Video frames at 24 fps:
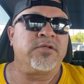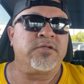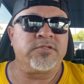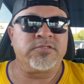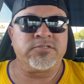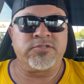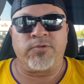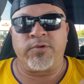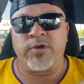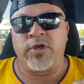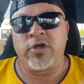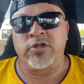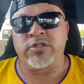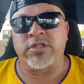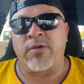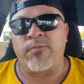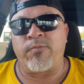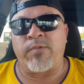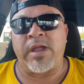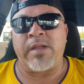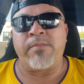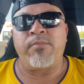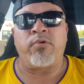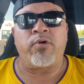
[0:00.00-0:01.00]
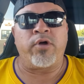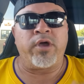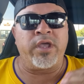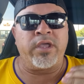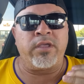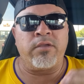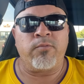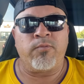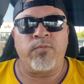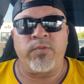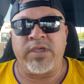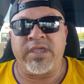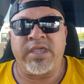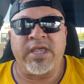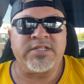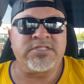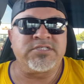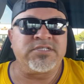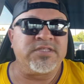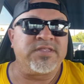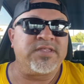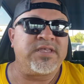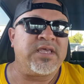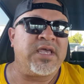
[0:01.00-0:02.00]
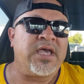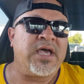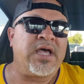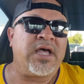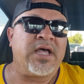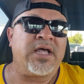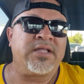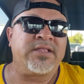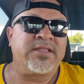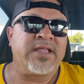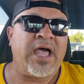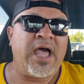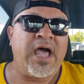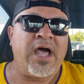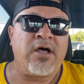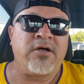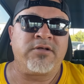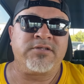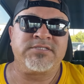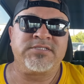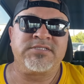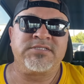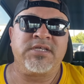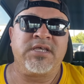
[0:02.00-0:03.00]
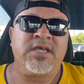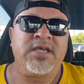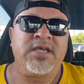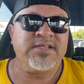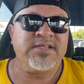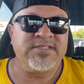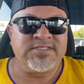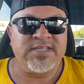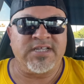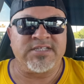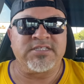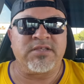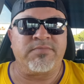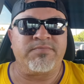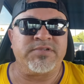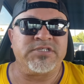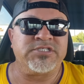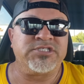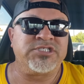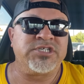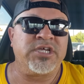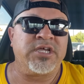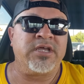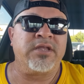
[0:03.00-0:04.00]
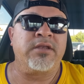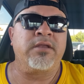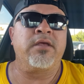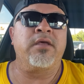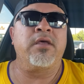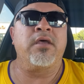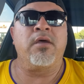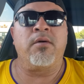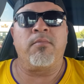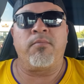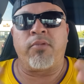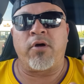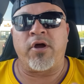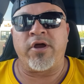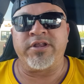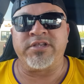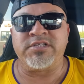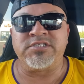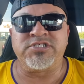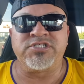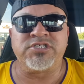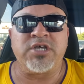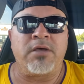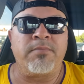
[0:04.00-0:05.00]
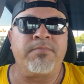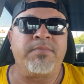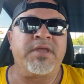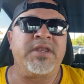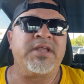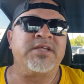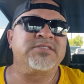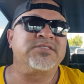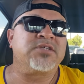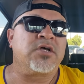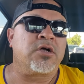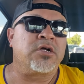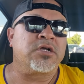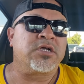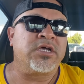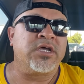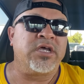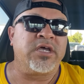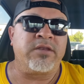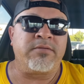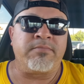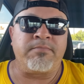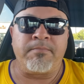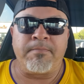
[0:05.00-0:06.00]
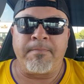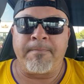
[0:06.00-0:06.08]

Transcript: So we hooked up White Boy. We get to the house. sets up his shit. Party's jumping. It's all good.